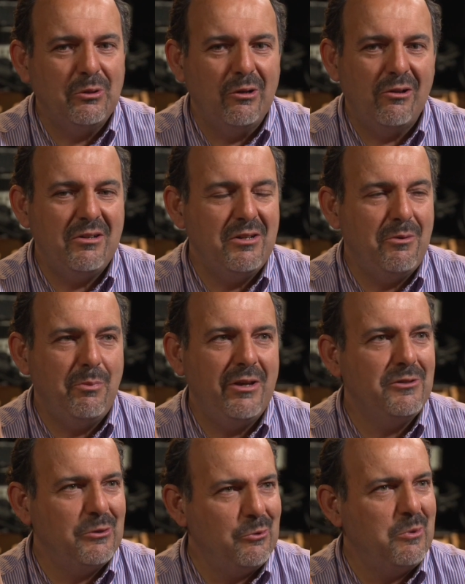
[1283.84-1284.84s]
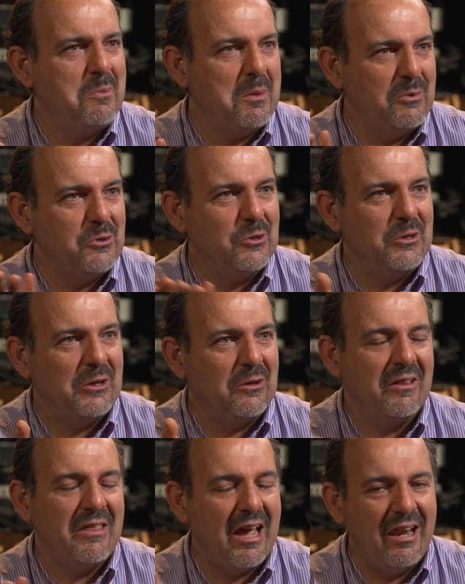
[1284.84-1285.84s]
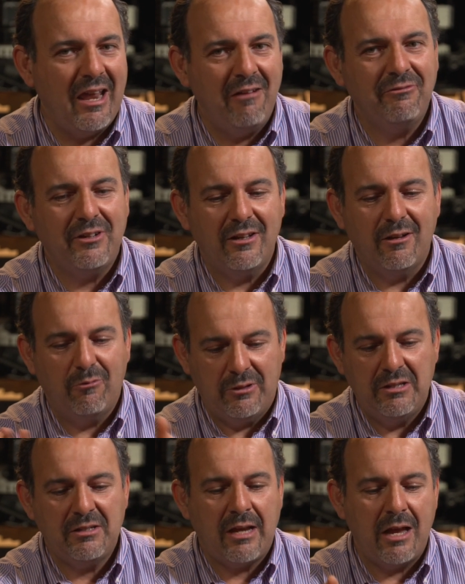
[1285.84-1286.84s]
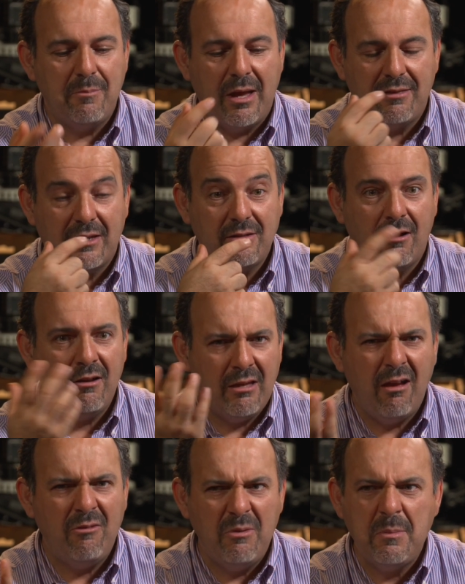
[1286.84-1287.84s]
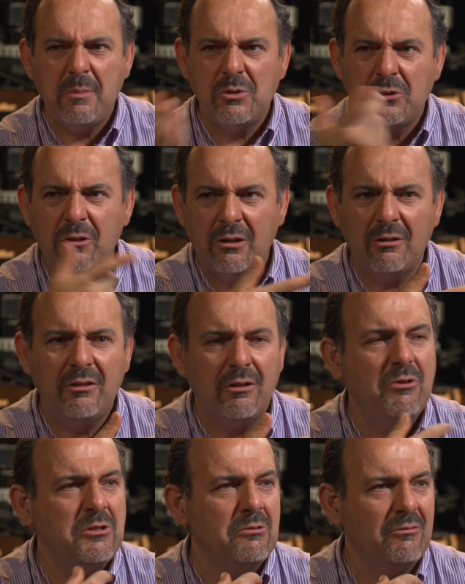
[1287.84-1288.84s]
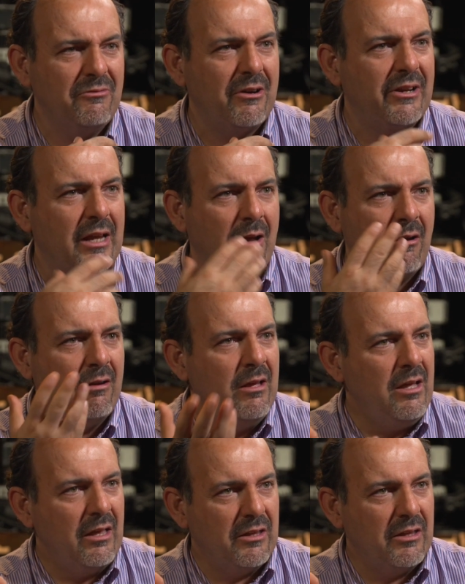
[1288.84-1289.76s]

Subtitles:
a lot of DPs who remember shooting on it, and they loved it when this came out. They said, "Oh yeah, I remember shooting on the original VariCam."